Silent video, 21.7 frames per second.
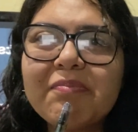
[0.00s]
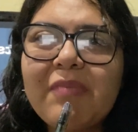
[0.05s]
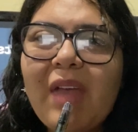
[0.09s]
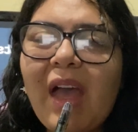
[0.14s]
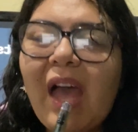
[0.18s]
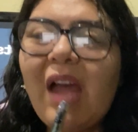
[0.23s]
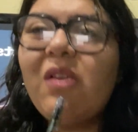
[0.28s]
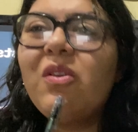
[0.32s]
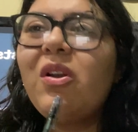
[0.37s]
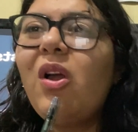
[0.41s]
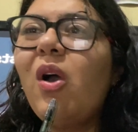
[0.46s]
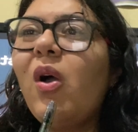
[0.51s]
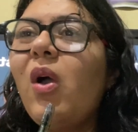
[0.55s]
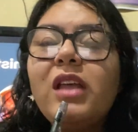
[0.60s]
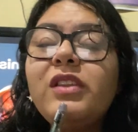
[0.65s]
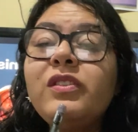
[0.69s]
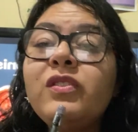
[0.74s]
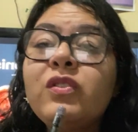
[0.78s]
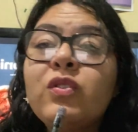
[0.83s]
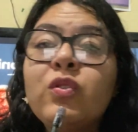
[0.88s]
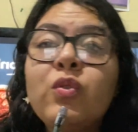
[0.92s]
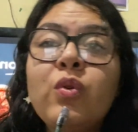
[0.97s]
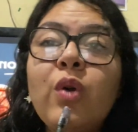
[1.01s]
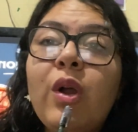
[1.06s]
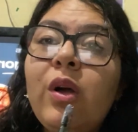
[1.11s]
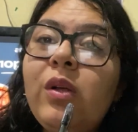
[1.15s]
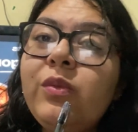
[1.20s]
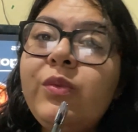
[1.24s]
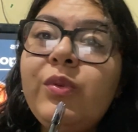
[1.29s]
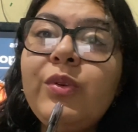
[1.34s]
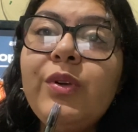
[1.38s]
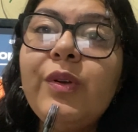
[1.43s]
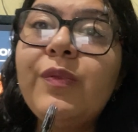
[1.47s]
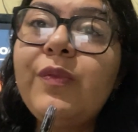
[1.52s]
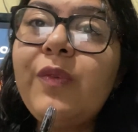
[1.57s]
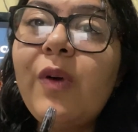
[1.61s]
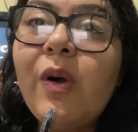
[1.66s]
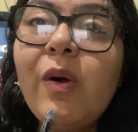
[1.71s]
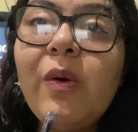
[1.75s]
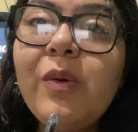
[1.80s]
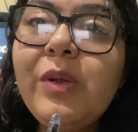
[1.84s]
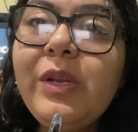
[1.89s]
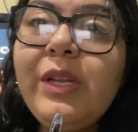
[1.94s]
I don't know. Scroll to your
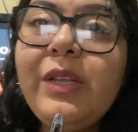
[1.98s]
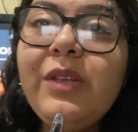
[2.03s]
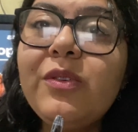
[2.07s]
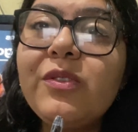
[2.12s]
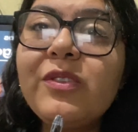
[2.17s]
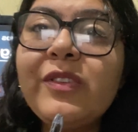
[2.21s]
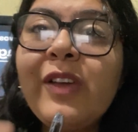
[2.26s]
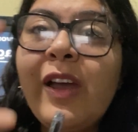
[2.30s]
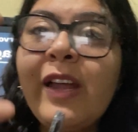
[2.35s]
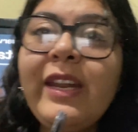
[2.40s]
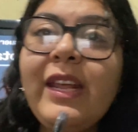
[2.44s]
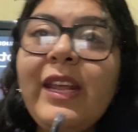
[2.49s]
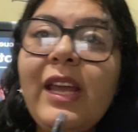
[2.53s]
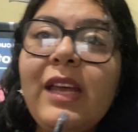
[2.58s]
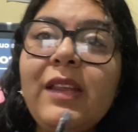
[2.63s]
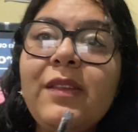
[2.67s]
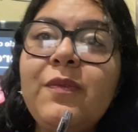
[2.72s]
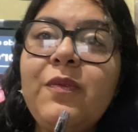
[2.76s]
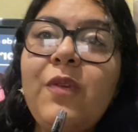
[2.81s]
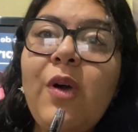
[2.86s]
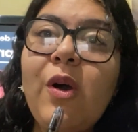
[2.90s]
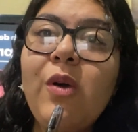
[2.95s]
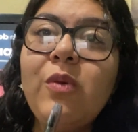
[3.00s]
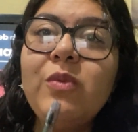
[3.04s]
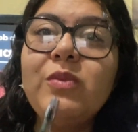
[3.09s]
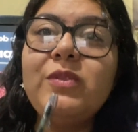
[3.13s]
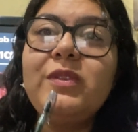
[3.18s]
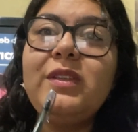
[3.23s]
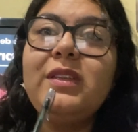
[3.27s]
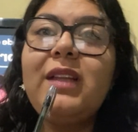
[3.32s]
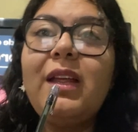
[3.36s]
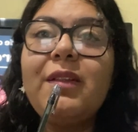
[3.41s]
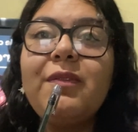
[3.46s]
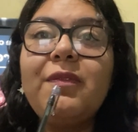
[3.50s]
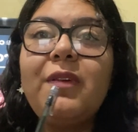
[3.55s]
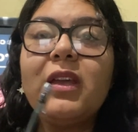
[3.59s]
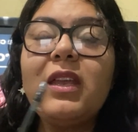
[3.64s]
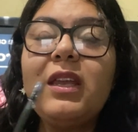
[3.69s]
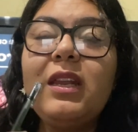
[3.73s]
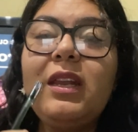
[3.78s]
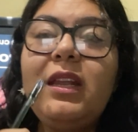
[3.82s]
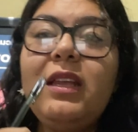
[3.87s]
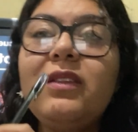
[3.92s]
phone and your tiny ass phones in that
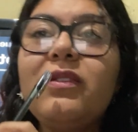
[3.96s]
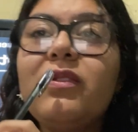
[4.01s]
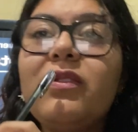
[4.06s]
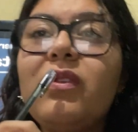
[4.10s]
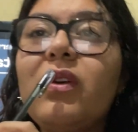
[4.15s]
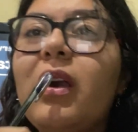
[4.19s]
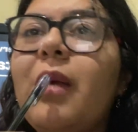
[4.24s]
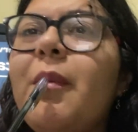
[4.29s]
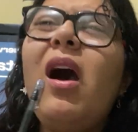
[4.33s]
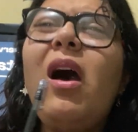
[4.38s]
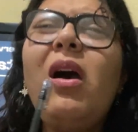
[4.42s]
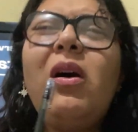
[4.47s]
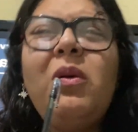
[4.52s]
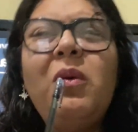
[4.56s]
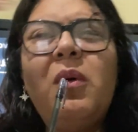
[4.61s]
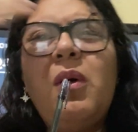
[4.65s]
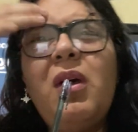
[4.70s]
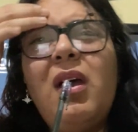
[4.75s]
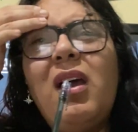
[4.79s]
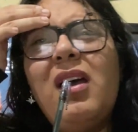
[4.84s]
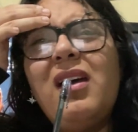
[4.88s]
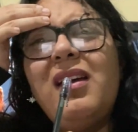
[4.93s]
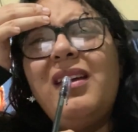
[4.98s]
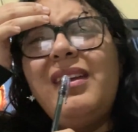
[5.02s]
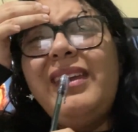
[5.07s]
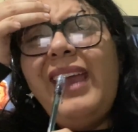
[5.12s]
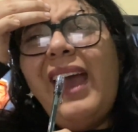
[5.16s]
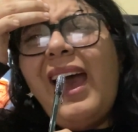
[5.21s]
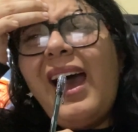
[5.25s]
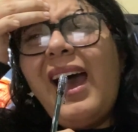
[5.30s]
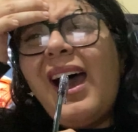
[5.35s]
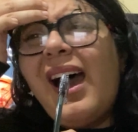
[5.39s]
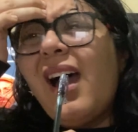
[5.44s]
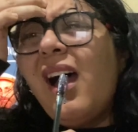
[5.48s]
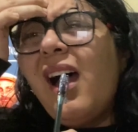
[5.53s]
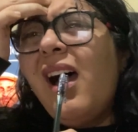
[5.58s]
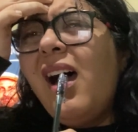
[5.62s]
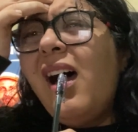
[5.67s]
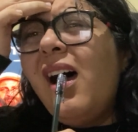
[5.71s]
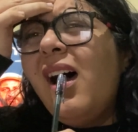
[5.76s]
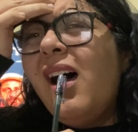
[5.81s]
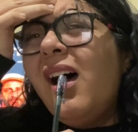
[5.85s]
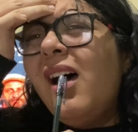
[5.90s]
fucking Instagram. Oh, yeah.
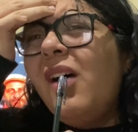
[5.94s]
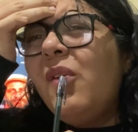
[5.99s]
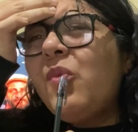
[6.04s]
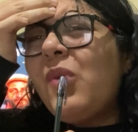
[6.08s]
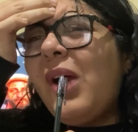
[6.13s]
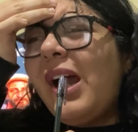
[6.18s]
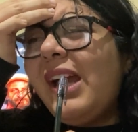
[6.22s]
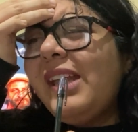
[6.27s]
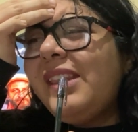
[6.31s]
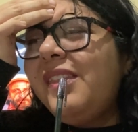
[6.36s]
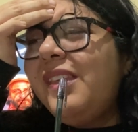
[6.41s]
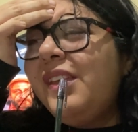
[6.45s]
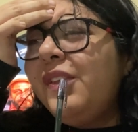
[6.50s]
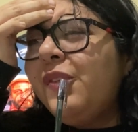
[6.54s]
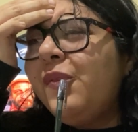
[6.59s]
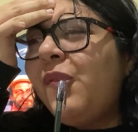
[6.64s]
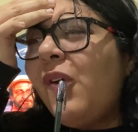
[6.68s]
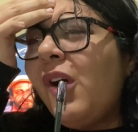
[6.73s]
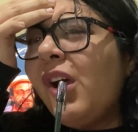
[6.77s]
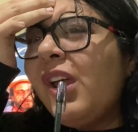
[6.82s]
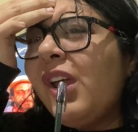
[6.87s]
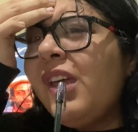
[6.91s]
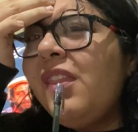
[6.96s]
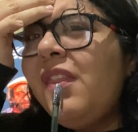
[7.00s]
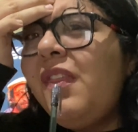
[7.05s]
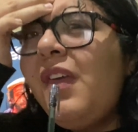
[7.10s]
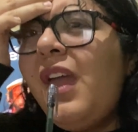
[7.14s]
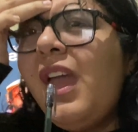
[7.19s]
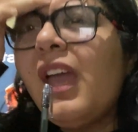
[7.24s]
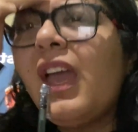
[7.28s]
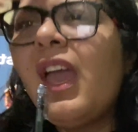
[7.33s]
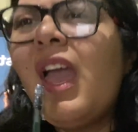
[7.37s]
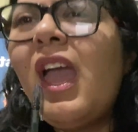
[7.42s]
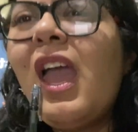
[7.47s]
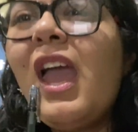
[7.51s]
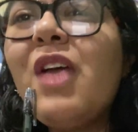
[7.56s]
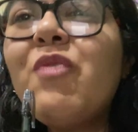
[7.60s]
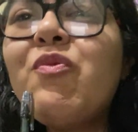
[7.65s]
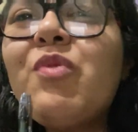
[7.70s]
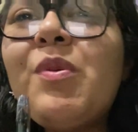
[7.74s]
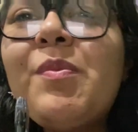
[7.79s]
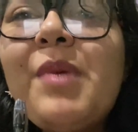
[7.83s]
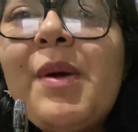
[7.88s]
Right, this fucking thing.
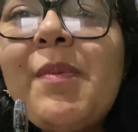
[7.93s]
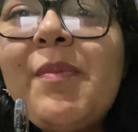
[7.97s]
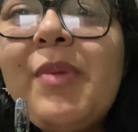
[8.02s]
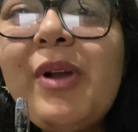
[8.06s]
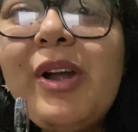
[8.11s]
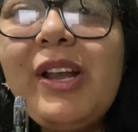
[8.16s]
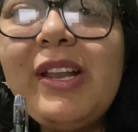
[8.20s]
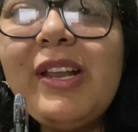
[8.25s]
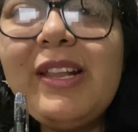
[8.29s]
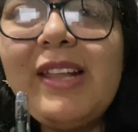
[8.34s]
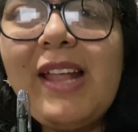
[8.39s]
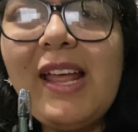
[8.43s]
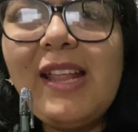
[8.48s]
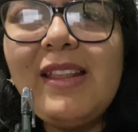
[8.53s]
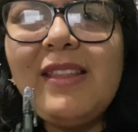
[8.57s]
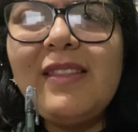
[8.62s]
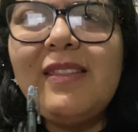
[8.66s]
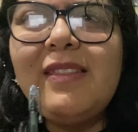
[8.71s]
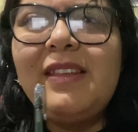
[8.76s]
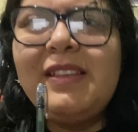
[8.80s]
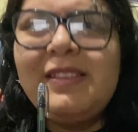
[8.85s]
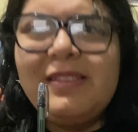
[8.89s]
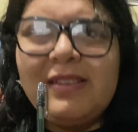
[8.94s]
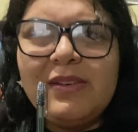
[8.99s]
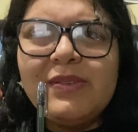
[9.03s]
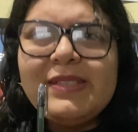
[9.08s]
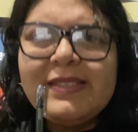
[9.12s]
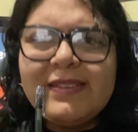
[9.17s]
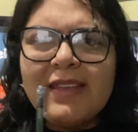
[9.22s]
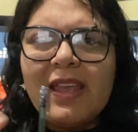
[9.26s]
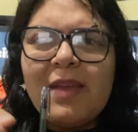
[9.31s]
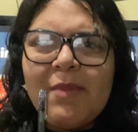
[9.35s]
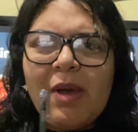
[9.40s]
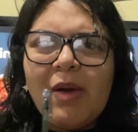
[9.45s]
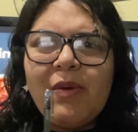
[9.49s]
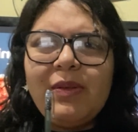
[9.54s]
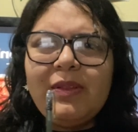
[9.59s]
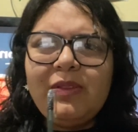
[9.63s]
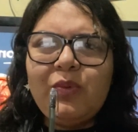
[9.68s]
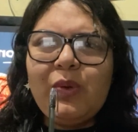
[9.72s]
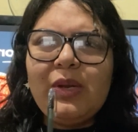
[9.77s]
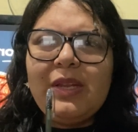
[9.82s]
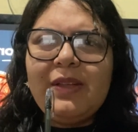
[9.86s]
Remember that this series came out
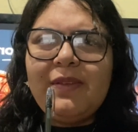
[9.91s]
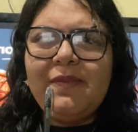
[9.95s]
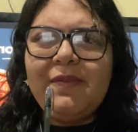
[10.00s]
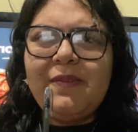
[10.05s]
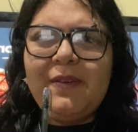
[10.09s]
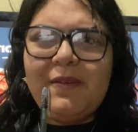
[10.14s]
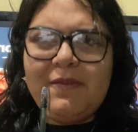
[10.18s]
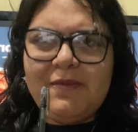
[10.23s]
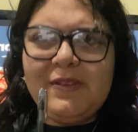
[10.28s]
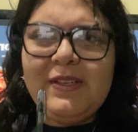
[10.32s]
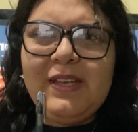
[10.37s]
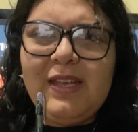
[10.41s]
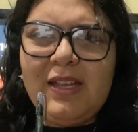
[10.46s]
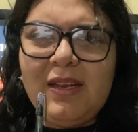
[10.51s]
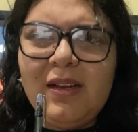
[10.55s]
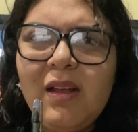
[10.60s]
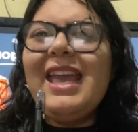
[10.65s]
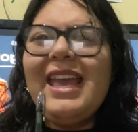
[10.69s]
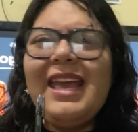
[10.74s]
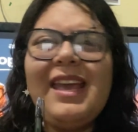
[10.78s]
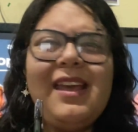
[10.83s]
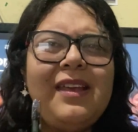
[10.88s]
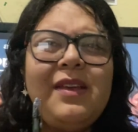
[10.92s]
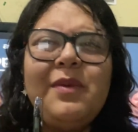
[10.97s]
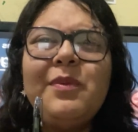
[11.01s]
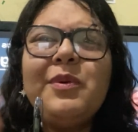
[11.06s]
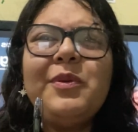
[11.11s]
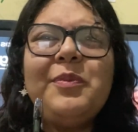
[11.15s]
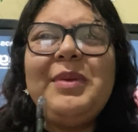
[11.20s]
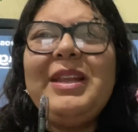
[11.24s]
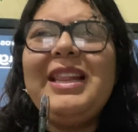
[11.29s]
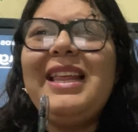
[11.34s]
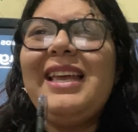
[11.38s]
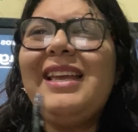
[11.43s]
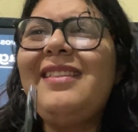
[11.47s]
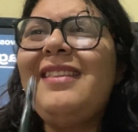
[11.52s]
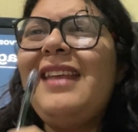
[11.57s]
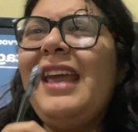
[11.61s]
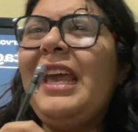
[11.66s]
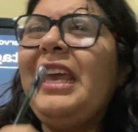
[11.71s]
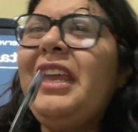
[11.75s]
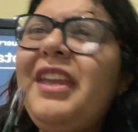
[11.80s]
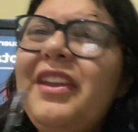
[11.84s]
in 2015? It will be like
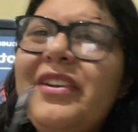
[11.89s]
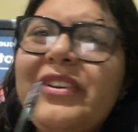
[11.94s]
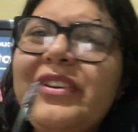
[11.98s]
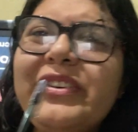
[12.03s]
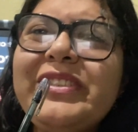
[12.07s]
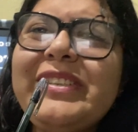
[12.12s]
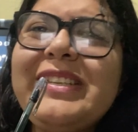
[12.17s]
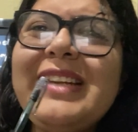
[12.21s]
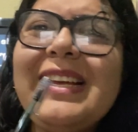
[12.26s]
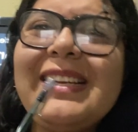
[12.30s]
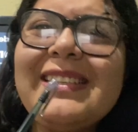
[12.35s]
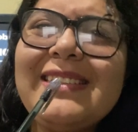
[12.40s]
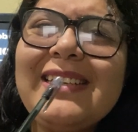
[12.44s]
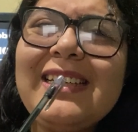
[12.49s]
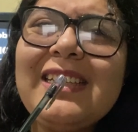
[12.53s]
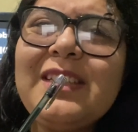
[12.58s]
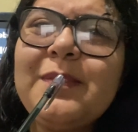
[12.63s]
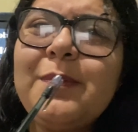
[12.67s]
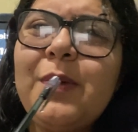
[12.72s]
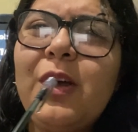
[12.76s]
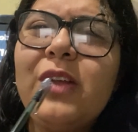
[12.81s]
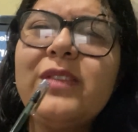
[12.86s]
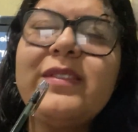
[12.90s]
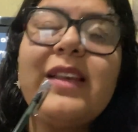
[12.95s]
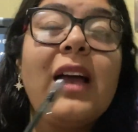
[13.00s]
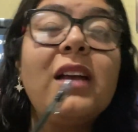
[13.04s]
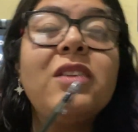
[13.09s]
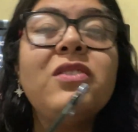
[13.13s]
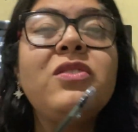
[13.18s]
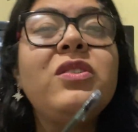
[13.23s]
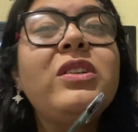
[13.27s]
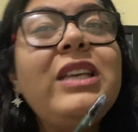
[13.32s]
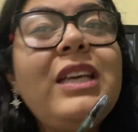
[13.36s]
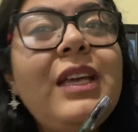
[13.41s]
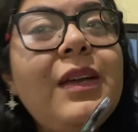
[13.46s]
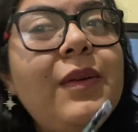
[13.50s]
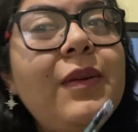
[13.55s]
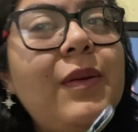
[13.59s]
10 years in like 6 months. Actually,